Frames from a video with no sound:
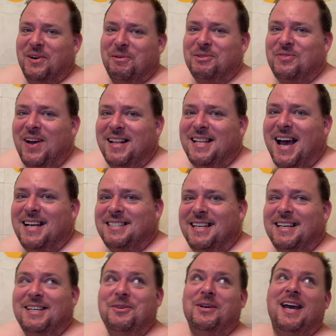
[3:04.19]
It was
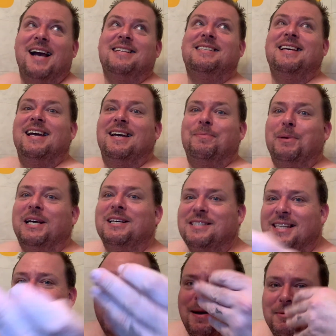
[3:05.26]
fantastic. You can't see it because
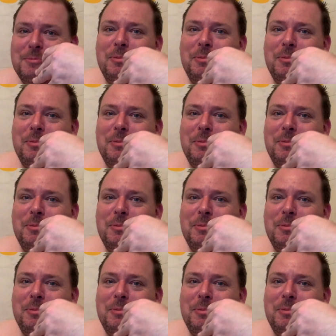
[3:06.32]
the camera's